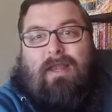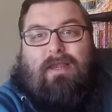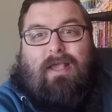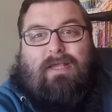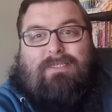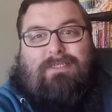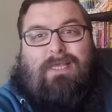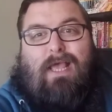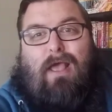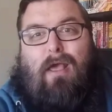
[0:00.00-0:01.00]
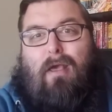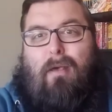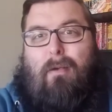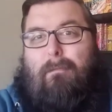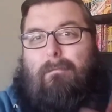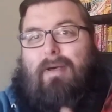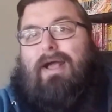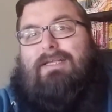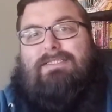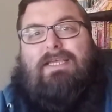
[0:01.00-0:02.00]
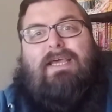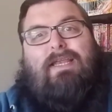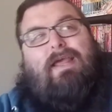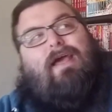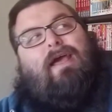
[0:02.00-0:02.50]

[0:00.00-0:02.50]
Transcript: nice box set,